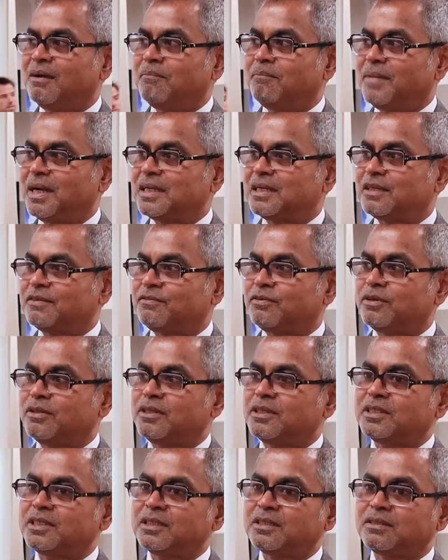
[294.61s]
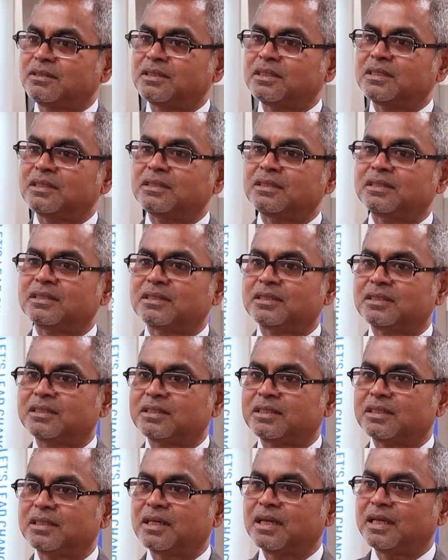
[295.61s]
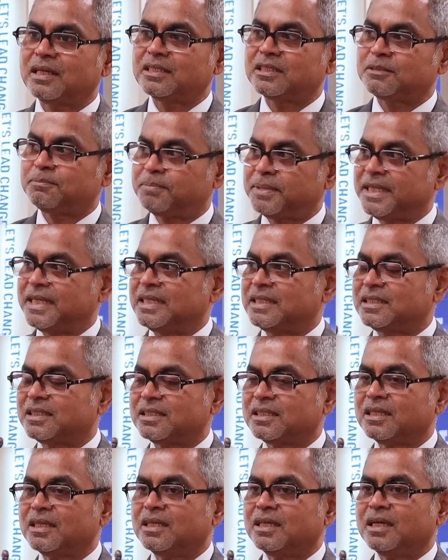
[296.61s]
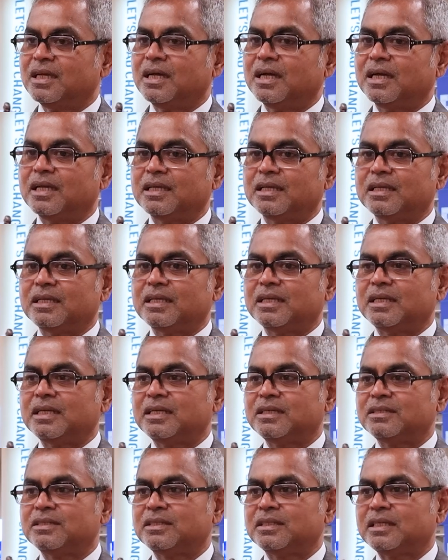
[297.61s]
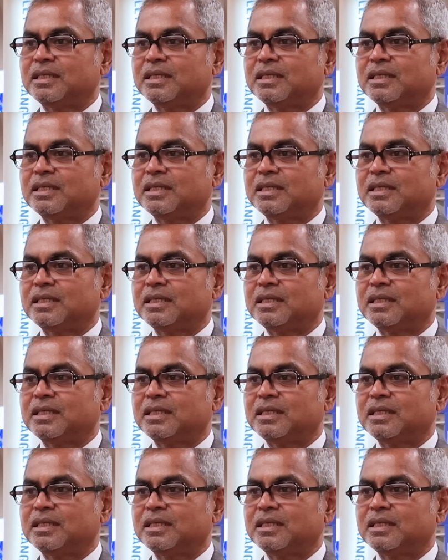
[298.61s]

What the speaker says: But if you listen to his speech, he